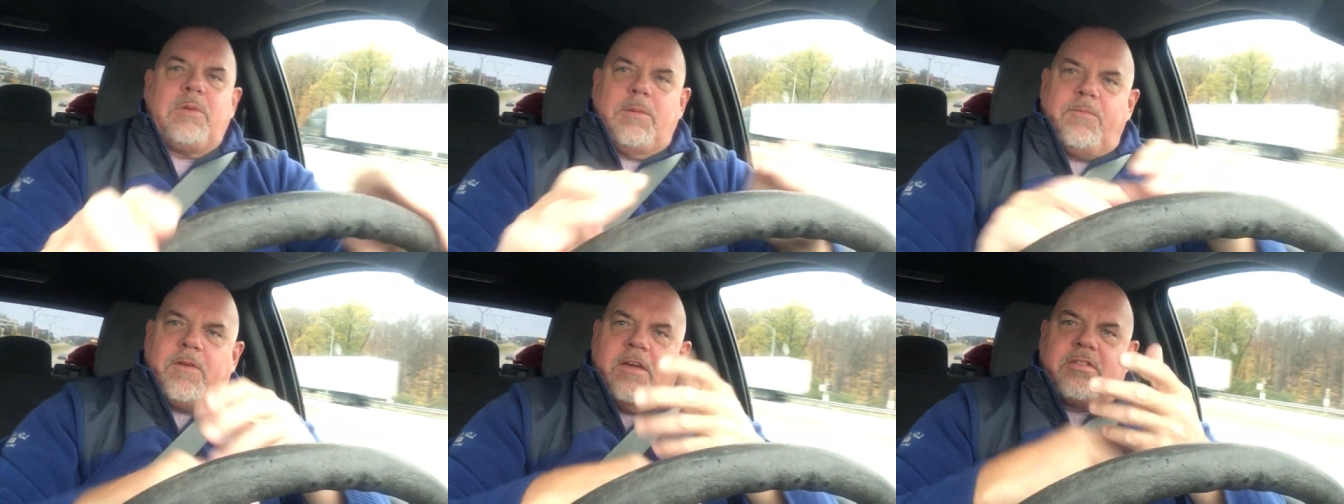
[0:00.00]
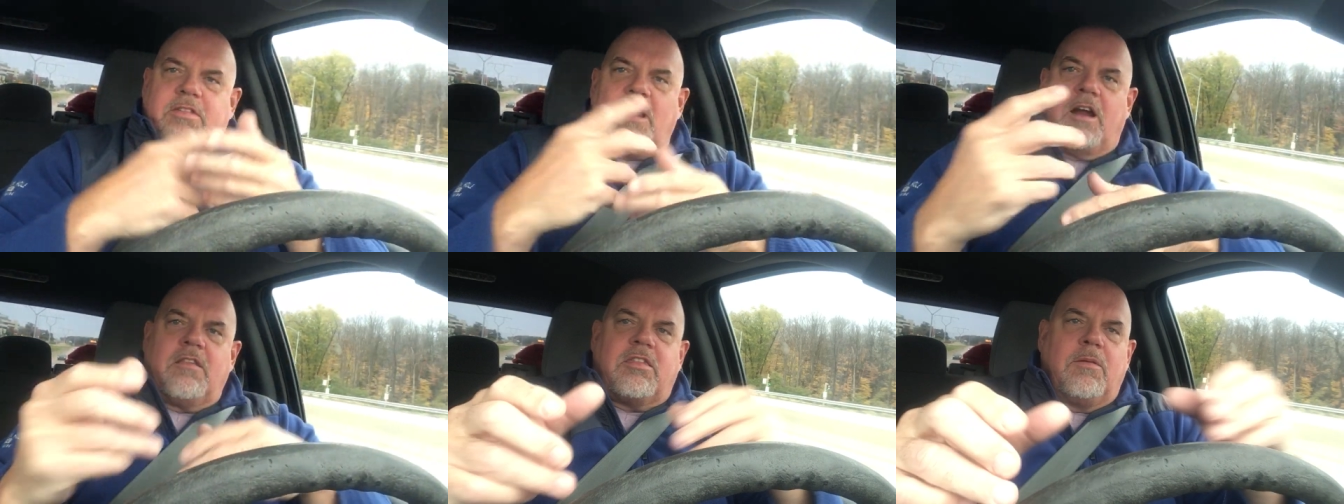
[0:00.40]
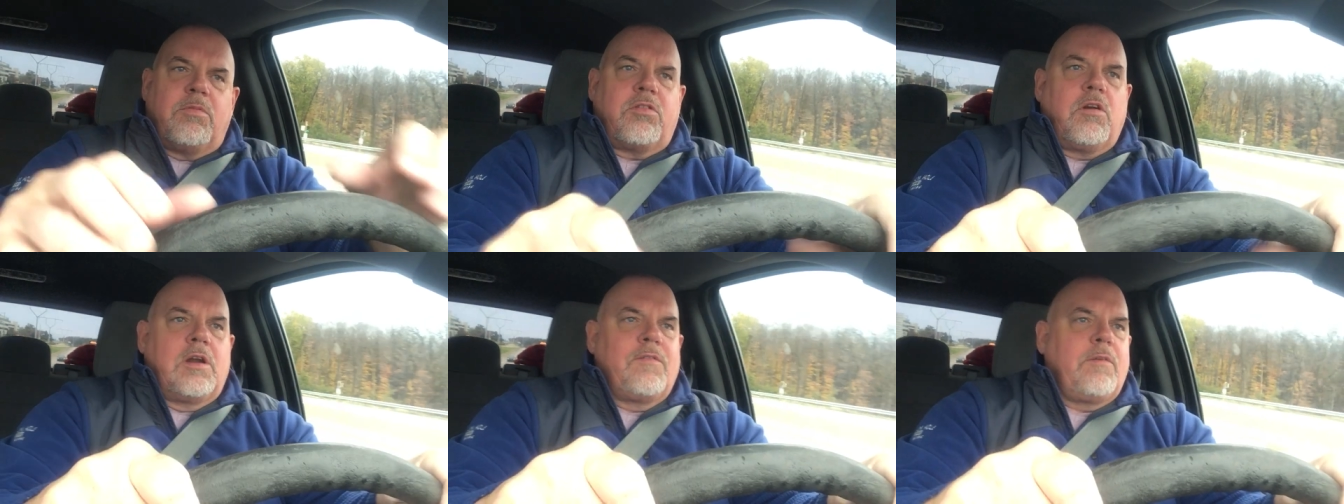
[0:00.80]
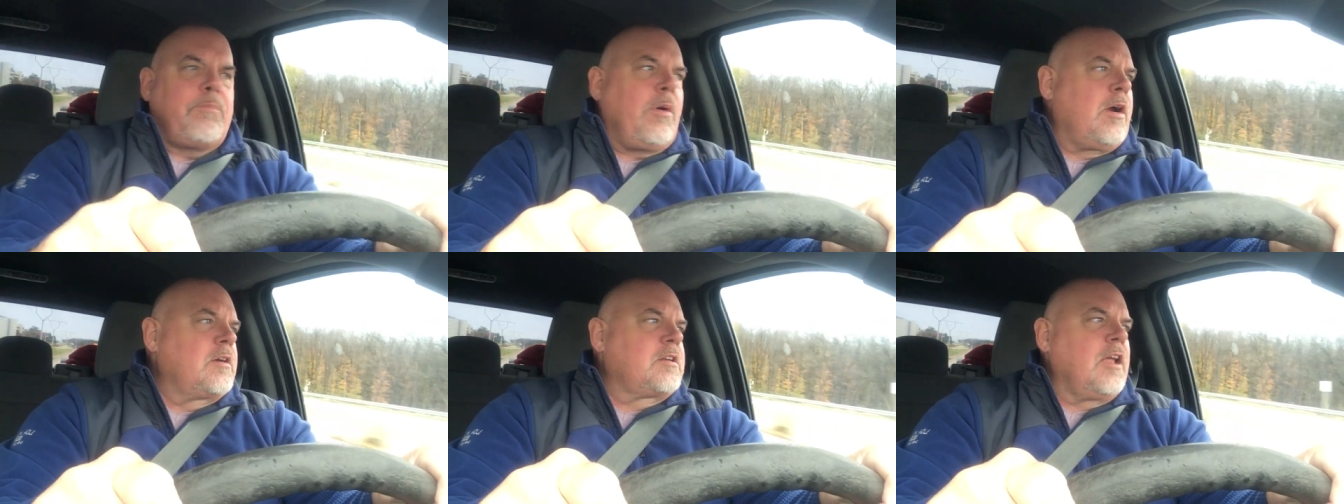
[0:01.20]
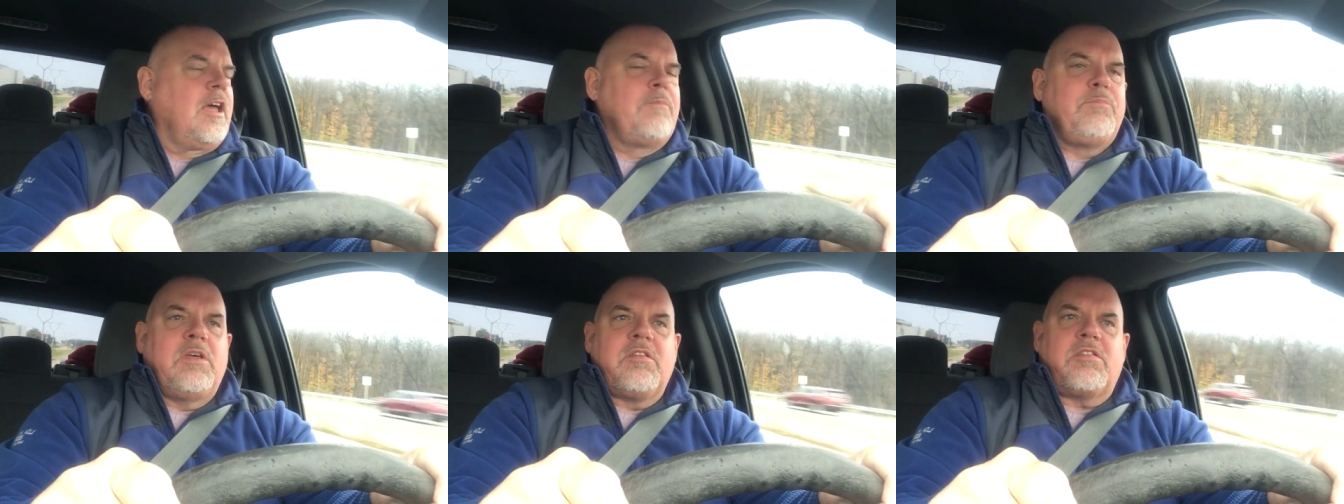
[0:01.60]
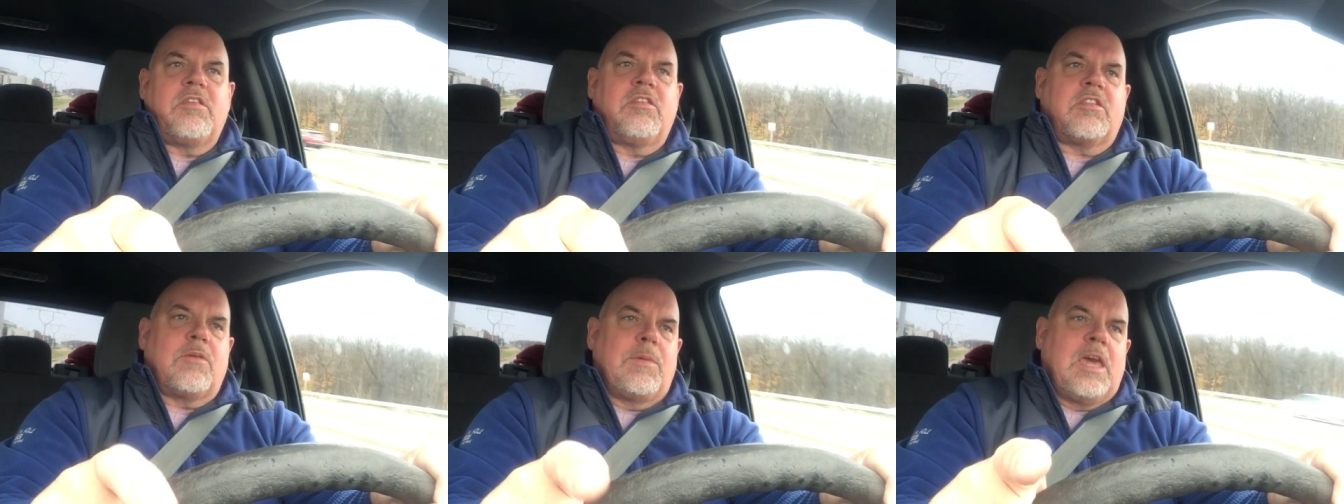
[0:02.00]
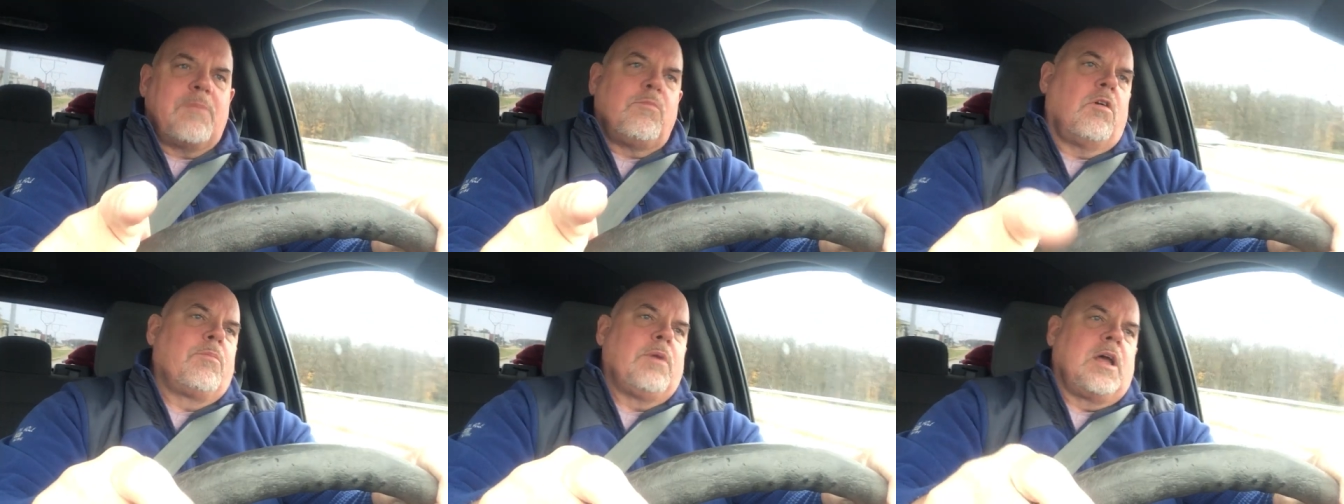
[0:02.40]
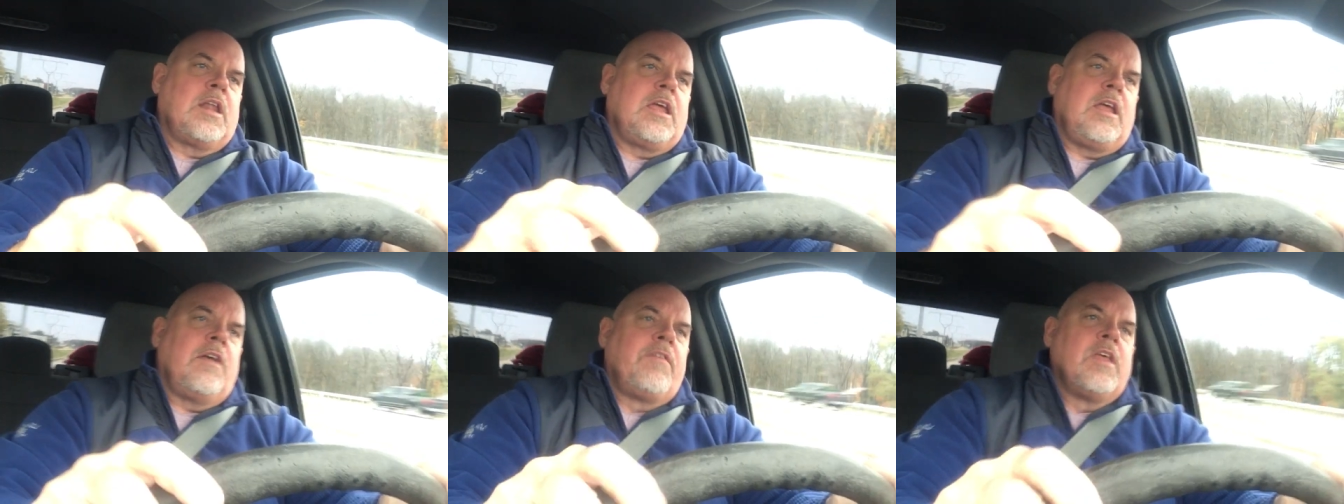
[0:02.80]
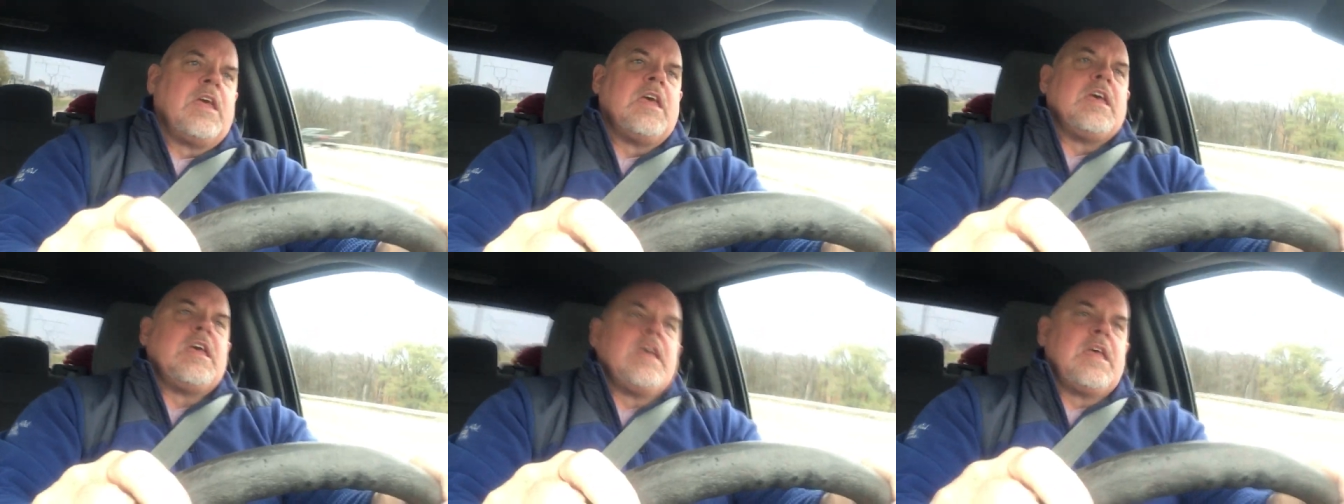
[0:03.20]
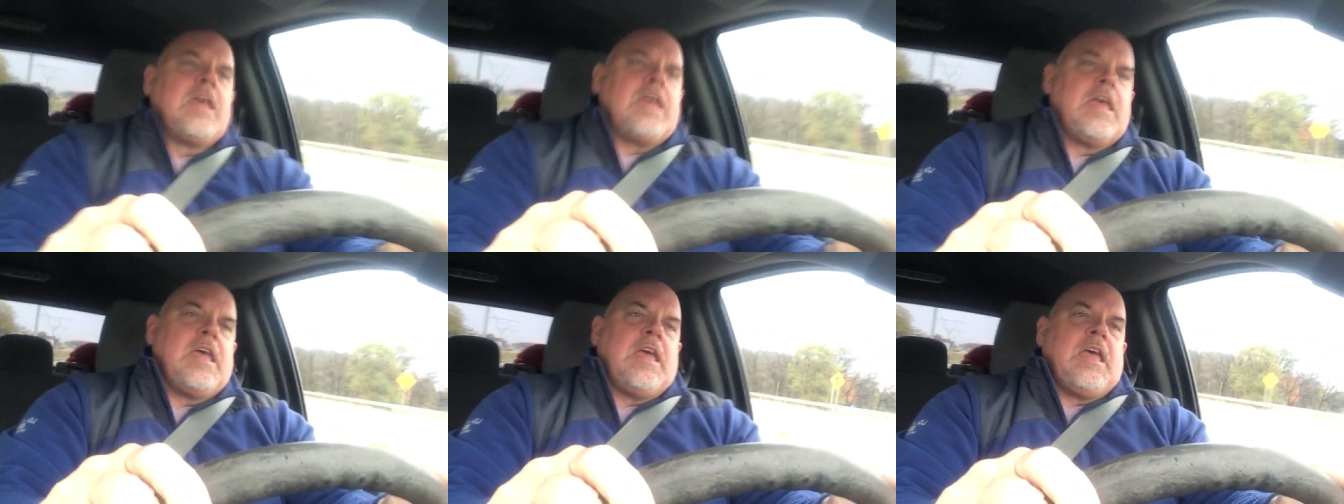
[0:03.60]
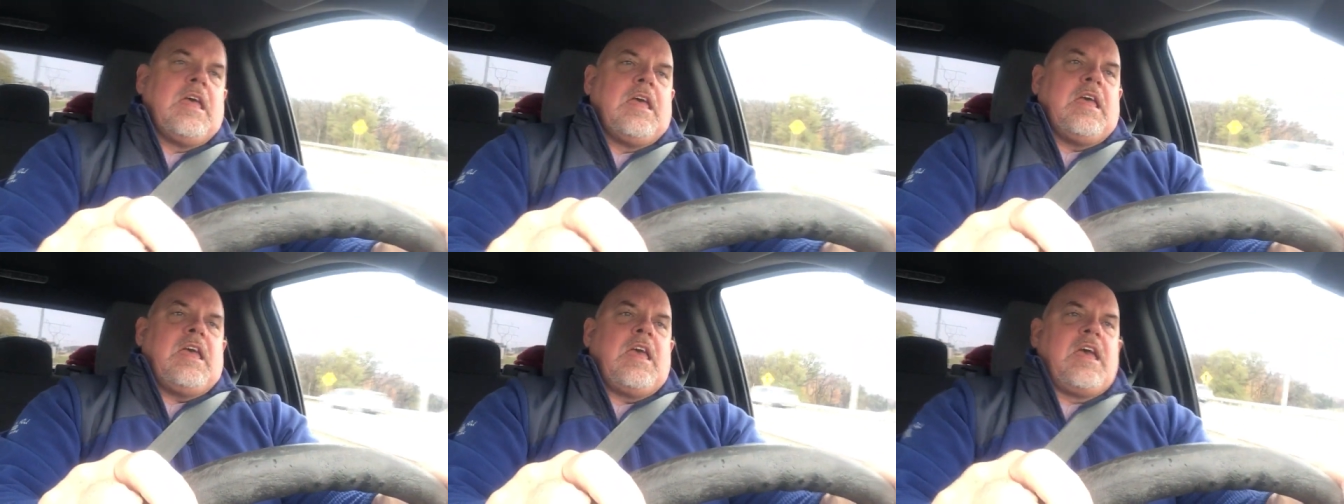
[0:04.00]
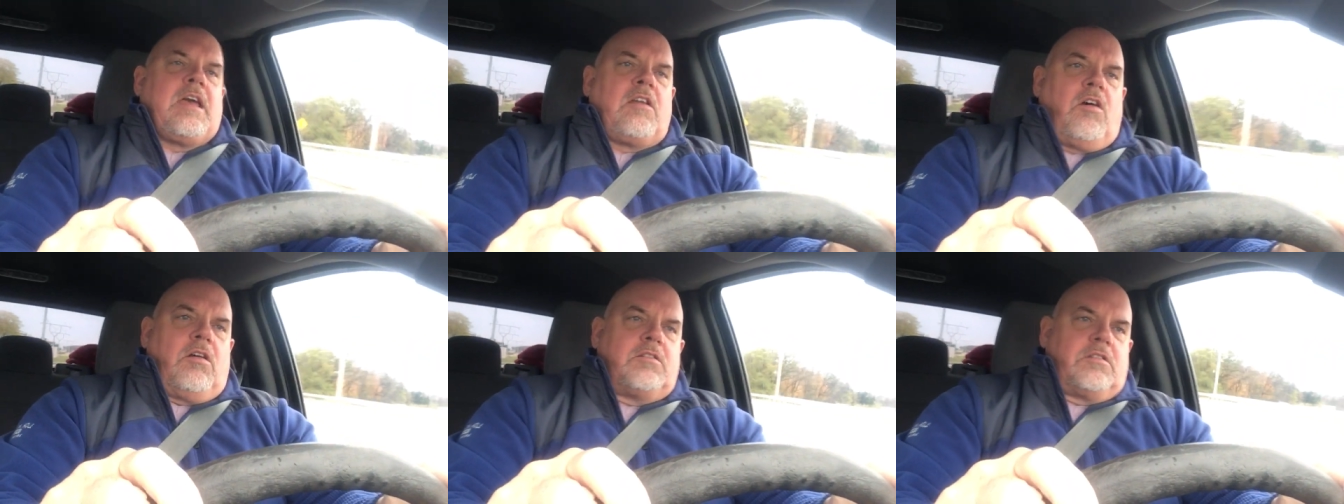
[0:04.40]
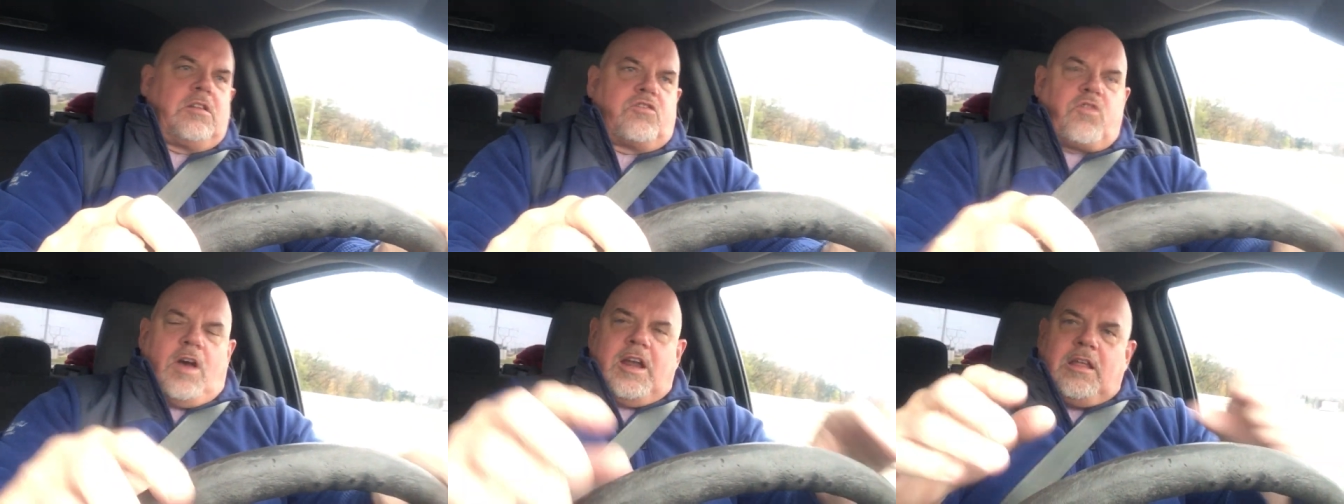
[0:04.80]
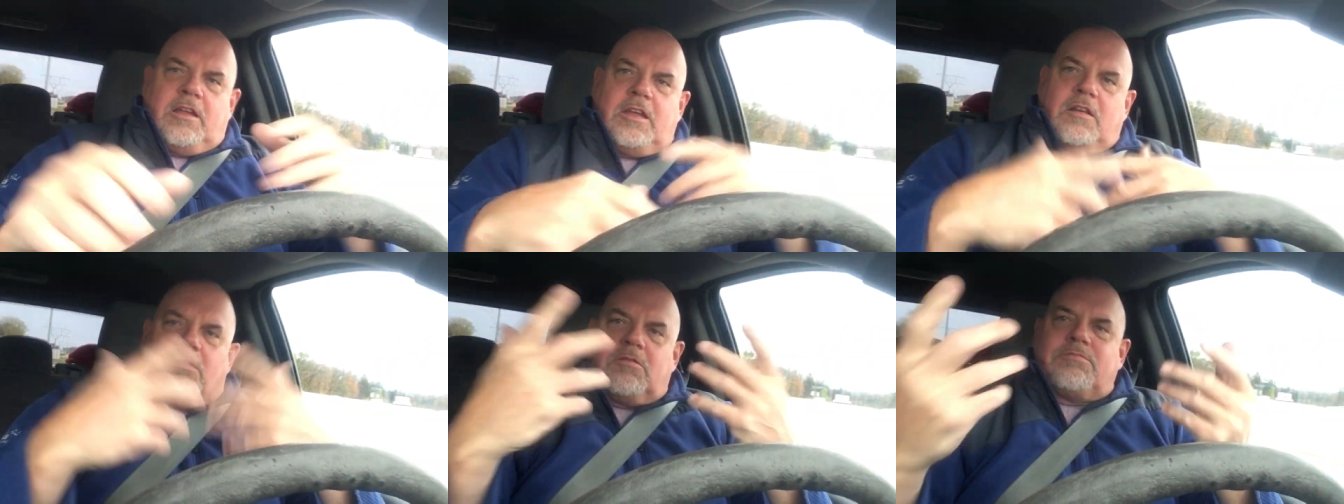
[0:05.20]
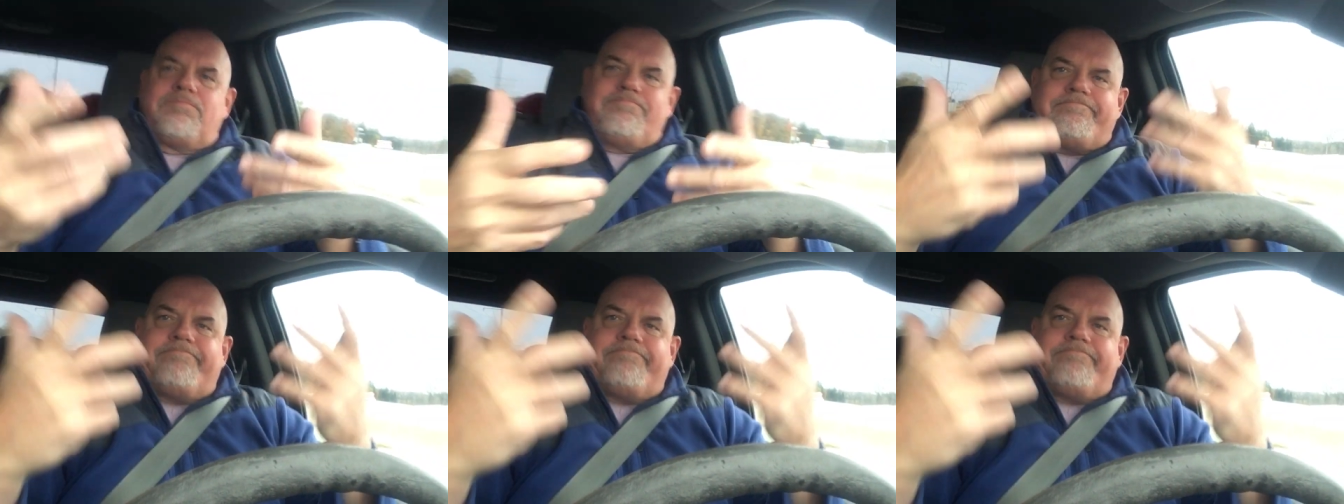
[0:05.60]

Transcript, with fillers: maybe if I start some sort of a part-time business to make more money, and to try to, you know,